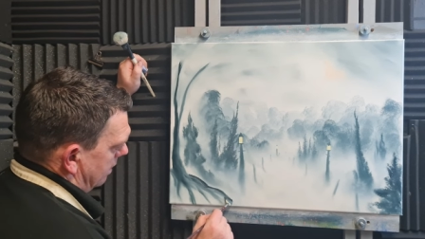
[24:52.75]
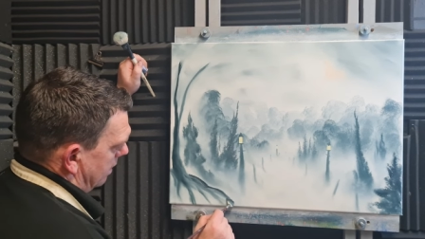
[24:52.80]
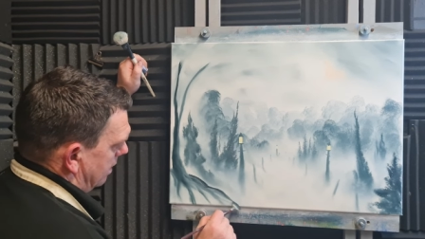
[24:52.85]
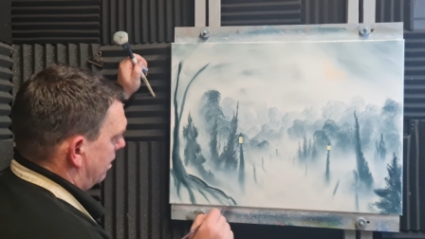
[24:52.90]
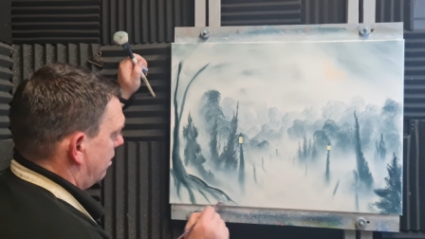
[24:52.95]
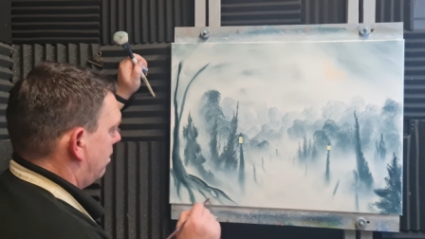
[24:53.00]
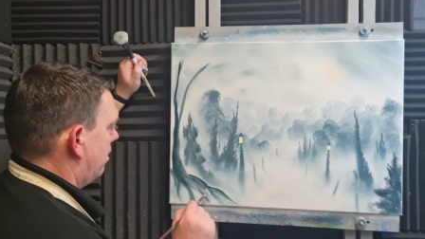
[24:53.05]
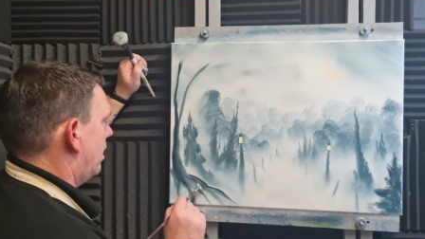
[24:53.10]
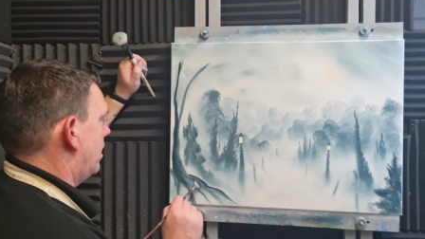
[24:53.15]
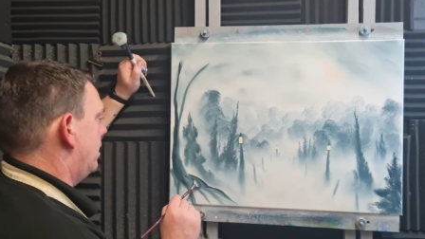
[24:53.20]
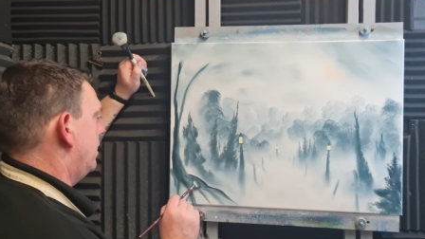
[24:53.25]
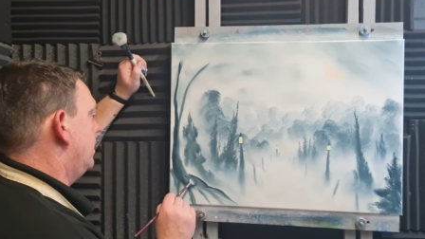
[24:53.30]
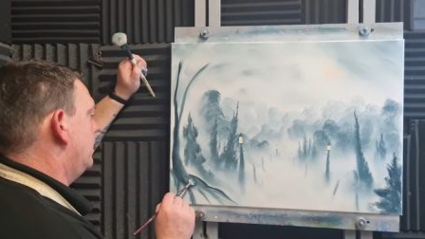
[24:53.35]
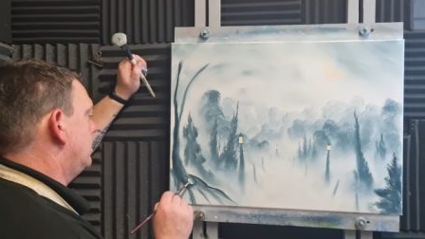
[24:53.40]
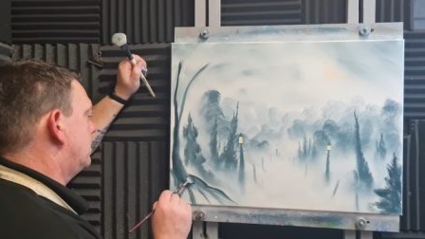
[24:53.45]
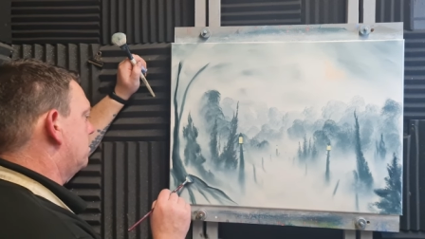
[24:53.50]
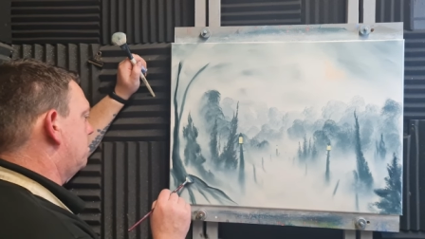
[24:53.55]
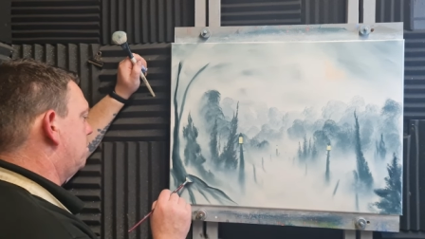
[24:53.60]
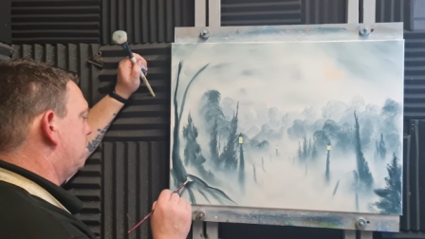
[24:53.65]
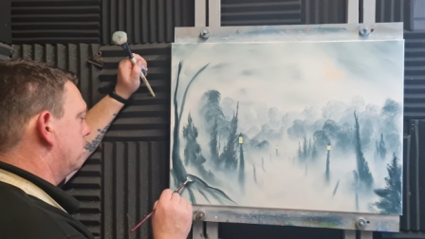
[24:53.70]
I
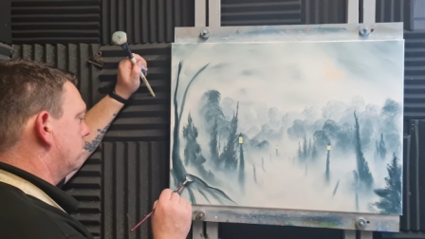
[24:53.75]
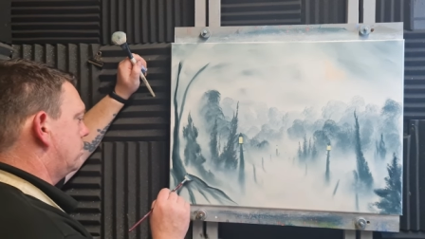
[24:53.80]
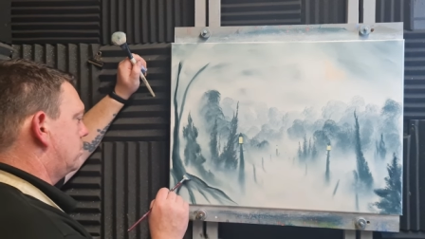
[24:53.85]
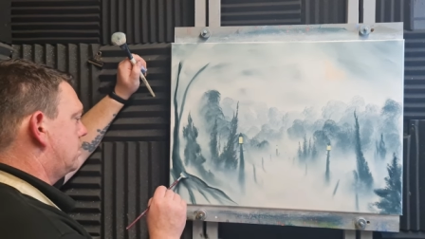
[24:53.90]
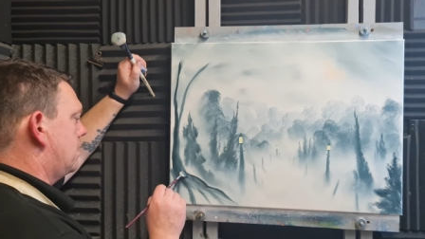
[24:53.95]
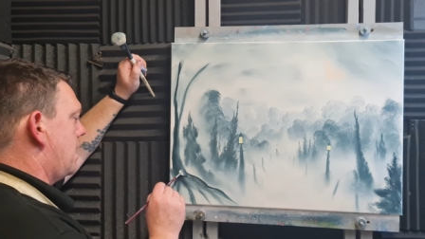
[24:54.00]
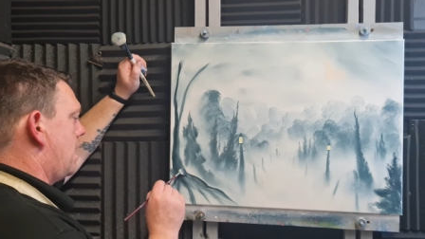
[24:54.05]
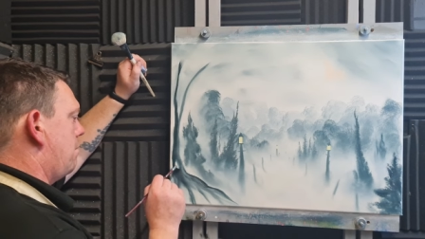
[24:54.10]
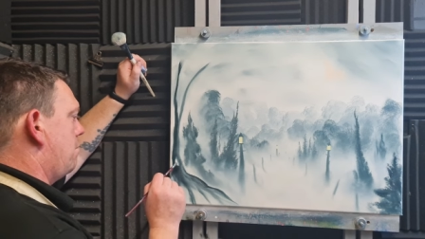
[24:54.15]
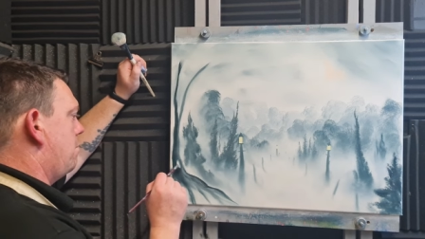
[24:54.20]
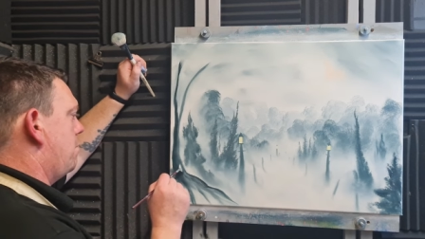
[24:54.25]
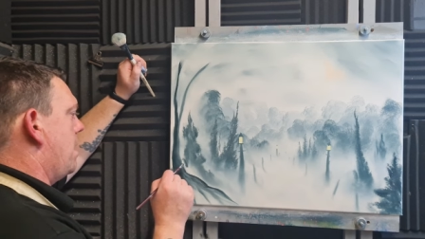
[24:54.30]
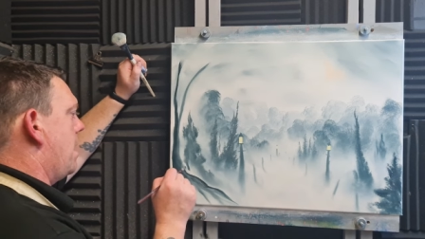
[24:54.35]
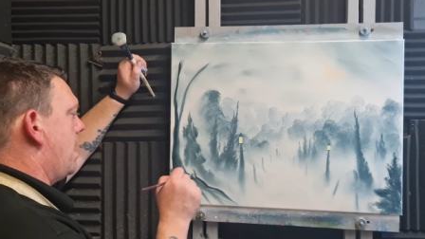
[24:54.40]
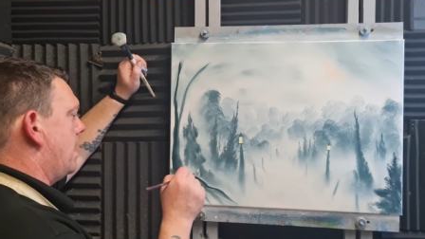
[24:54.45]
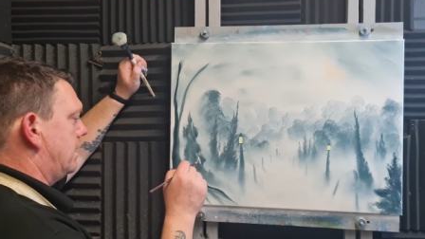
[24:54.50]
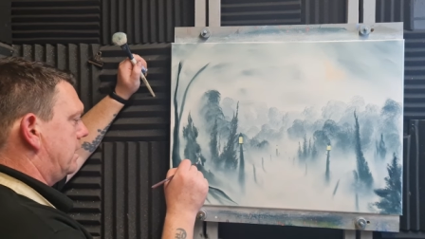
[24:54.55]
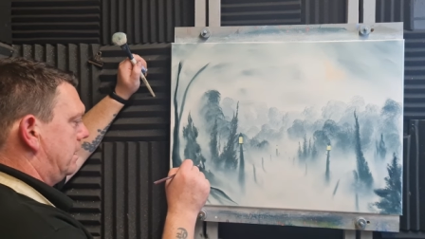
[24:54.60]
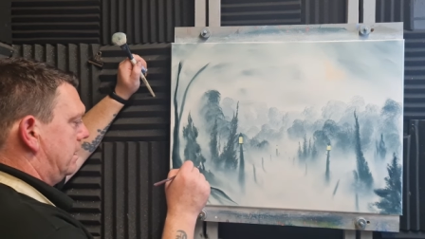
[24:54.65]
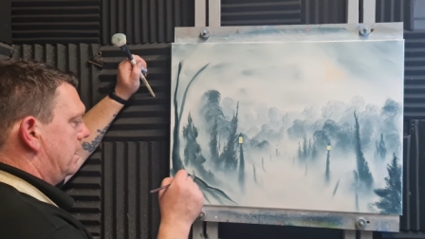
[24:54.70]
need to push that
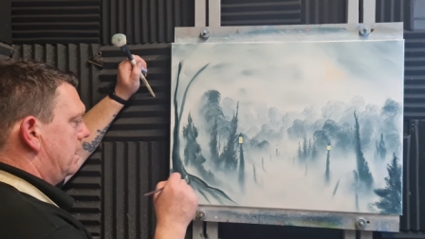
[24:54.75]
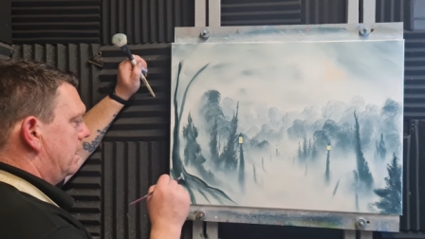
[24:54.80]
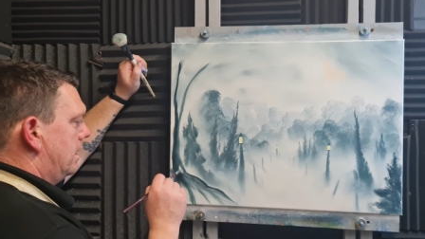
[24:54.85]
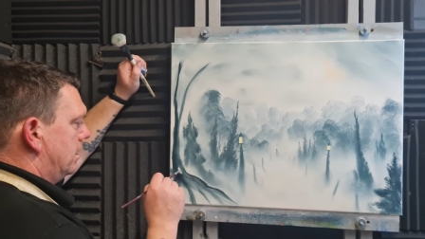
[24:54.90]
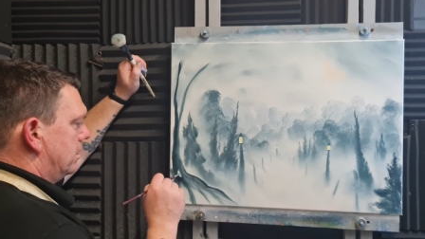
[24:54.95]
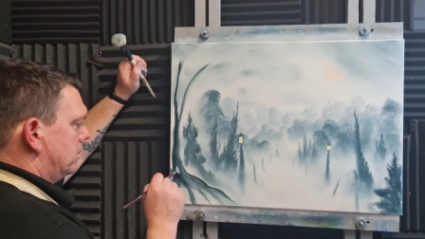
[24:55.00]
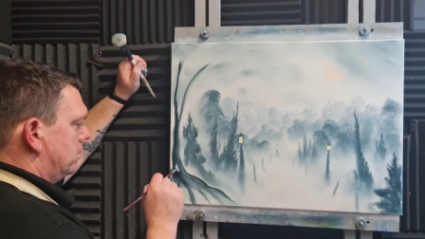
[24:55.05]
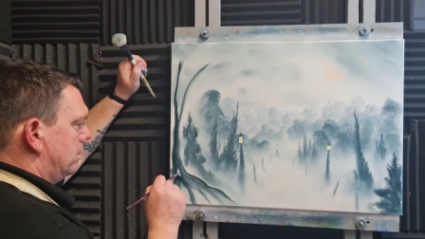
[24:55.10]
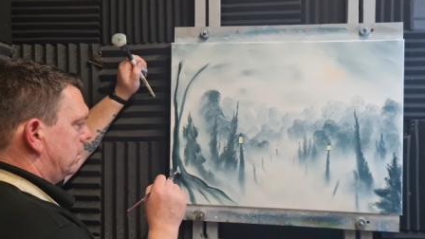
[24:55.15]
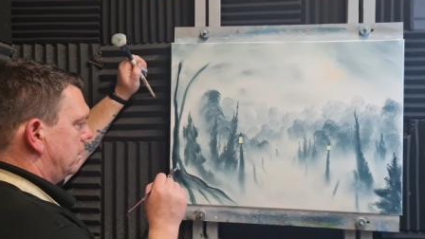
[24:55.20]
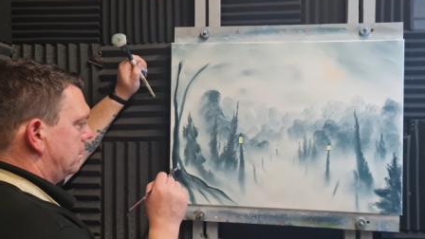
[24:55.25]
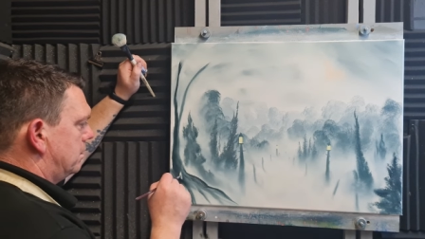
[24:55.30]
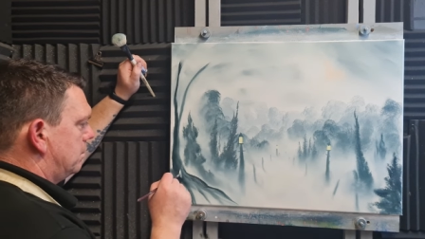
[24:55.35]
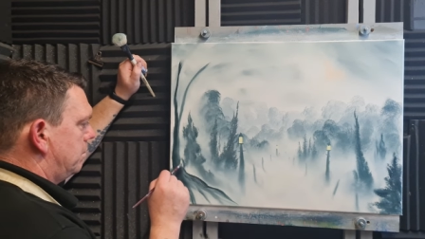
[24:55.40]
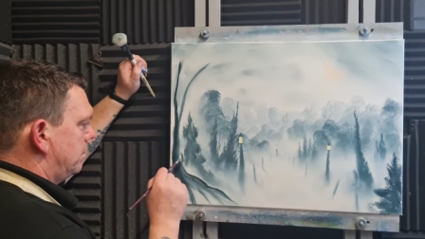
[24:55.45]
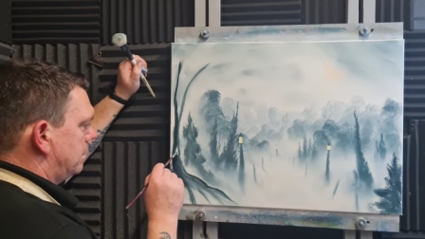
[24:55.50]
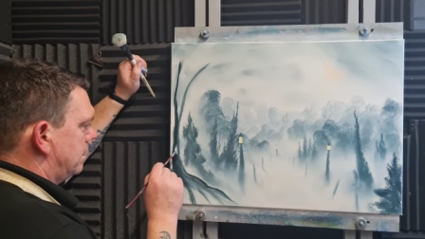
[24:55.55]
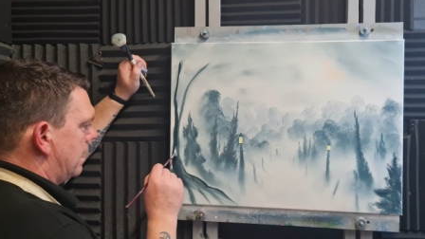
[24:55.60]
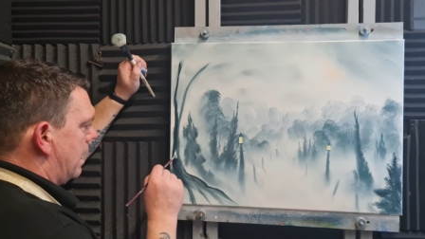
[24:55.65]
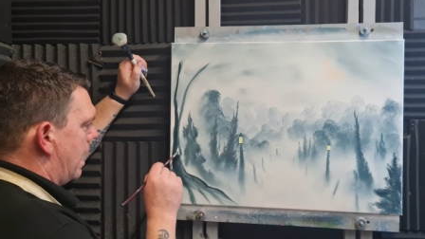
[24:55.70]
back, so it needs to
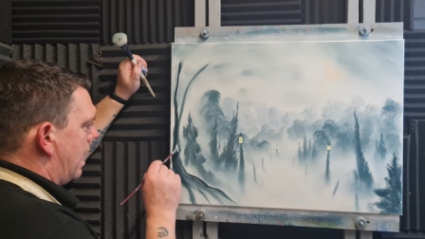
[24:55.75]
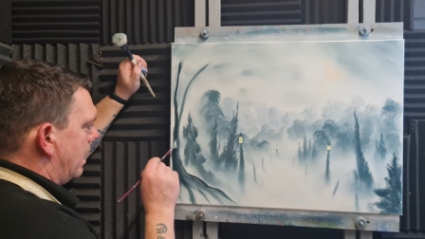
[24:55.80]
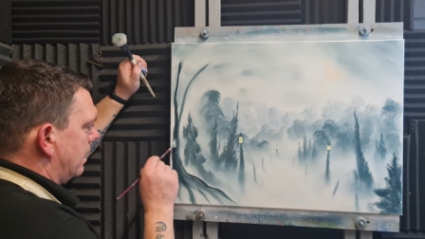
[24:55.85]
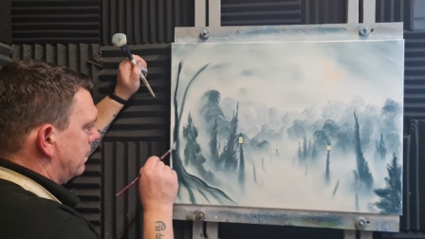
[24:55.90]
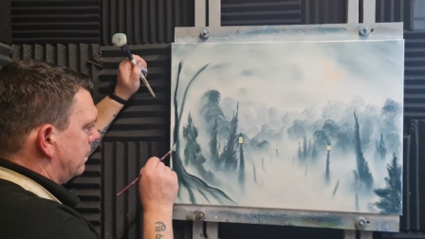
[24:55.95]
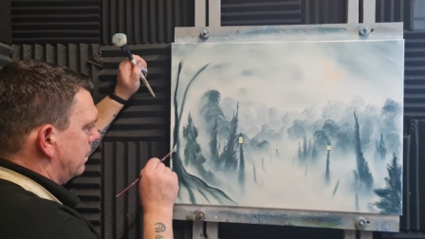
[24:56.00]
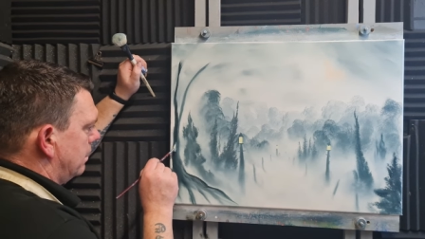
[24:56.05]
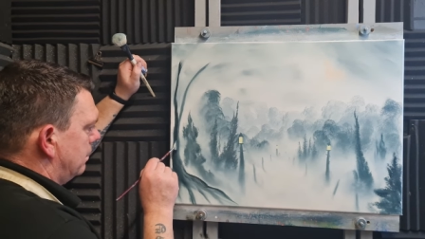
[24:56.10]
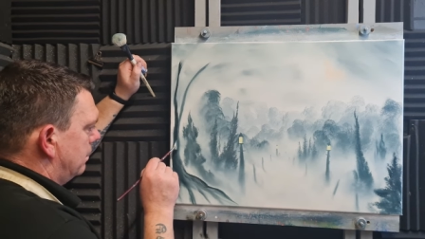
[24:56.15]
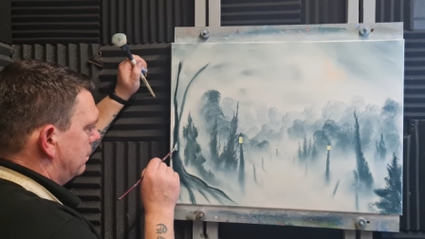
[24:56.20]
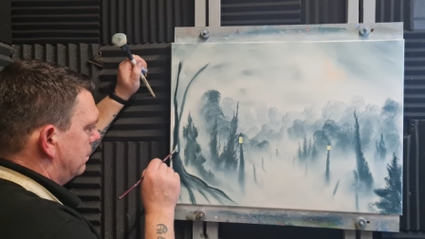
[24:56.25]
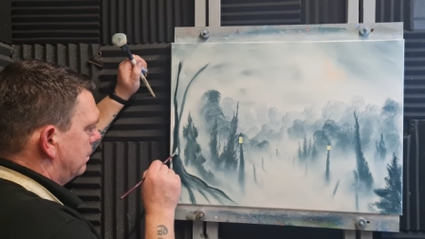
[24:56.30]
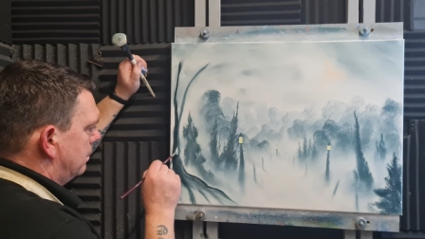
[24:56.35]
be darker.